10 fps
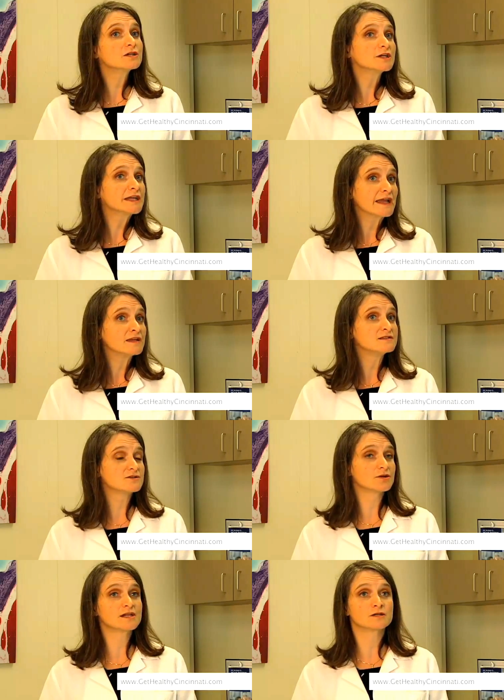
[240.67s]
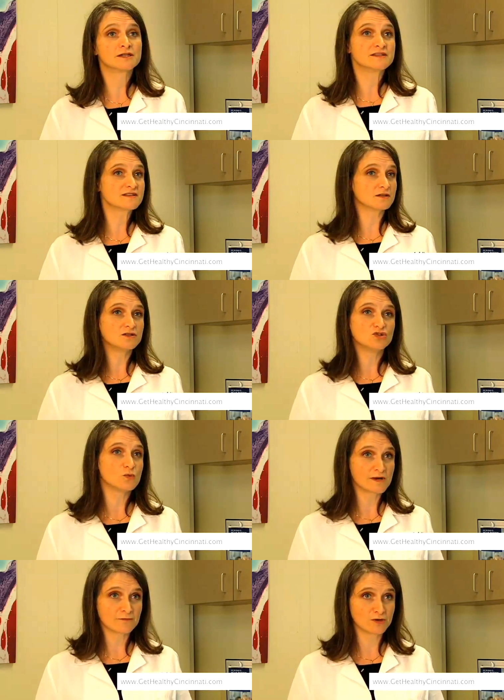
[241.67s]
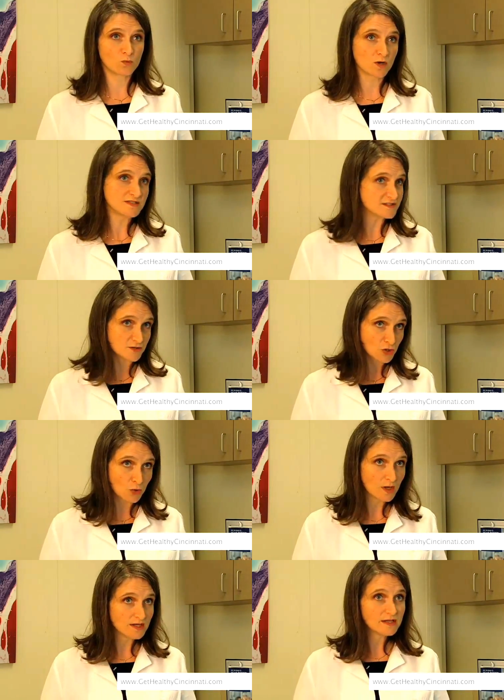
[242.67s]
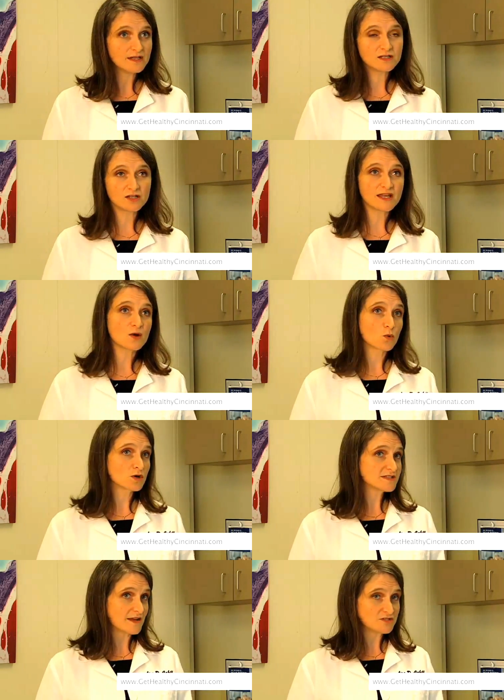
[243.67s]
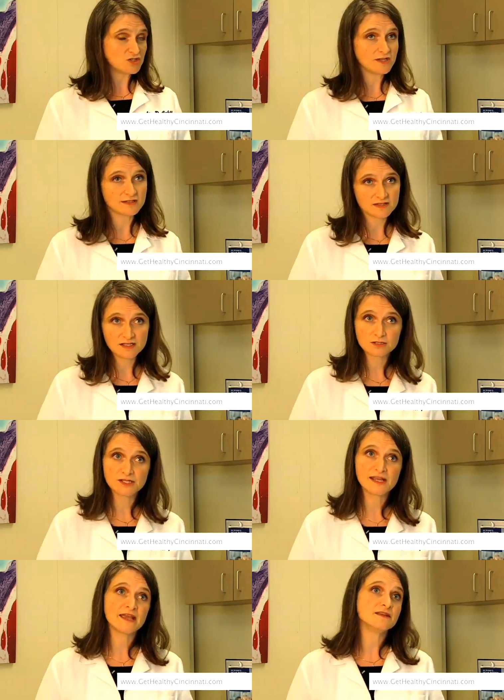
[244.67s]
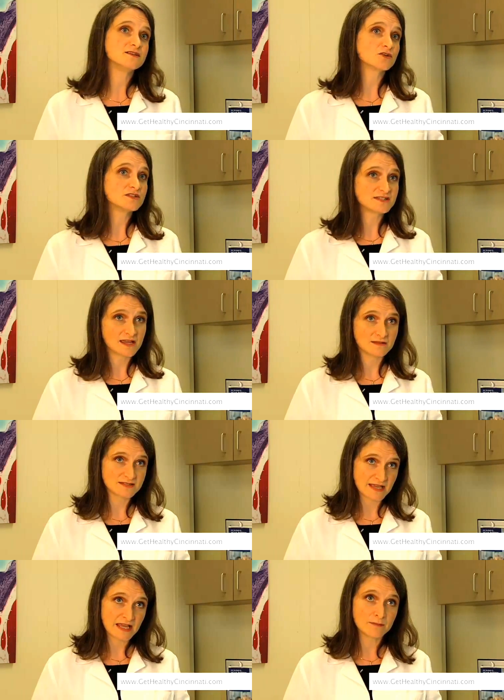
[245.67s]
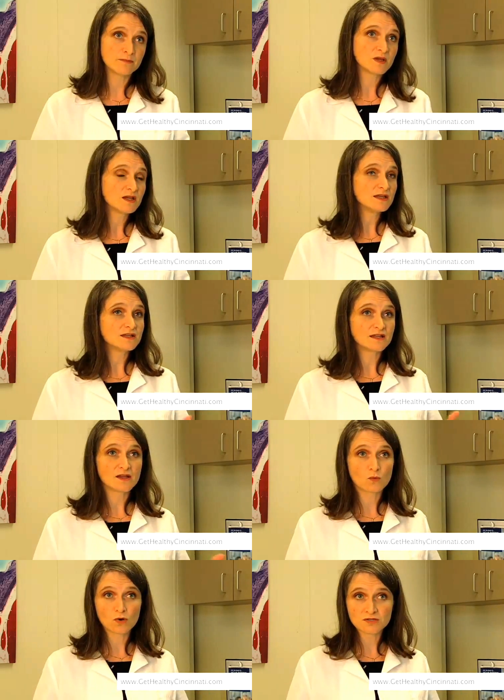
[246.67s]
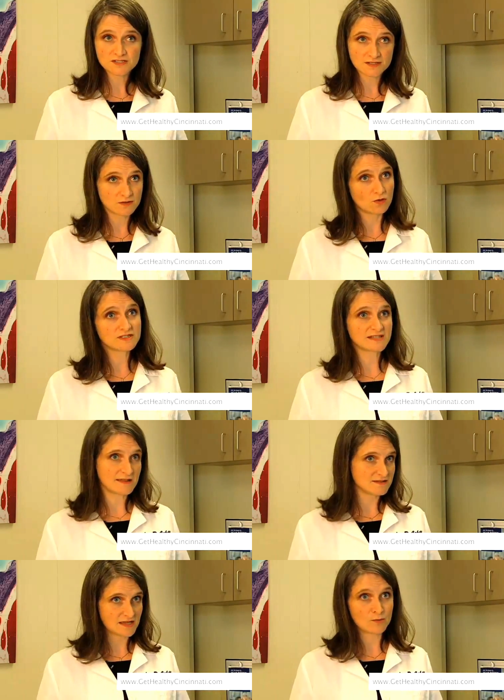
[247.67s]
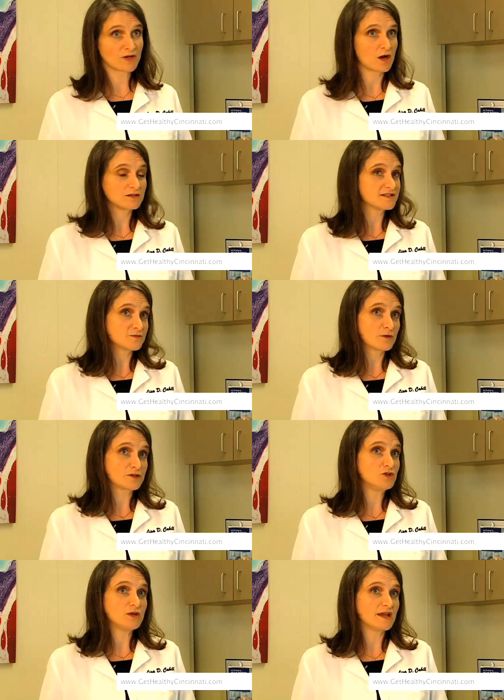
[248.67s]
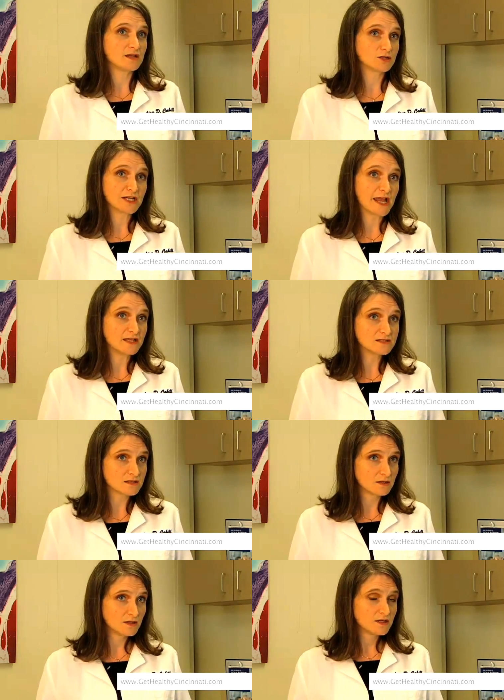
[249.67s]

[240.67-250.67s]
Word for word: hearing aids, your hearing is going to do whatever it wants to do. It could get worse after you get the hearing aids. It could stay the same. It could get worse or stay the same regardless of whether you get hearing aids.